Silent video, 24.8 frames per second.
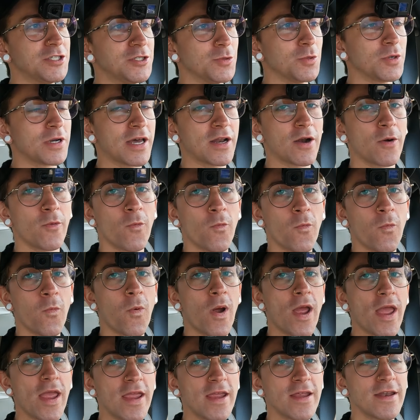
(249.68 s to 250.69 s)
you will get a
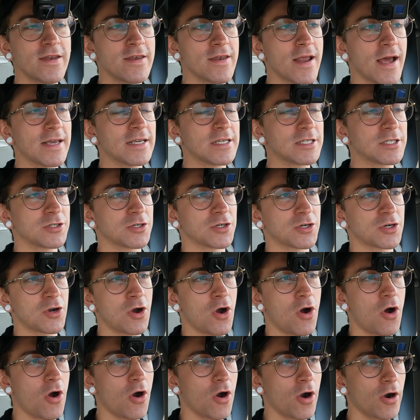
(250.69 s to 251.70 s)
way nicer
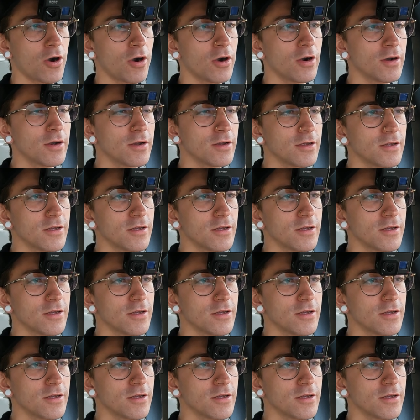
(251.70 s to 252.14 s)
car,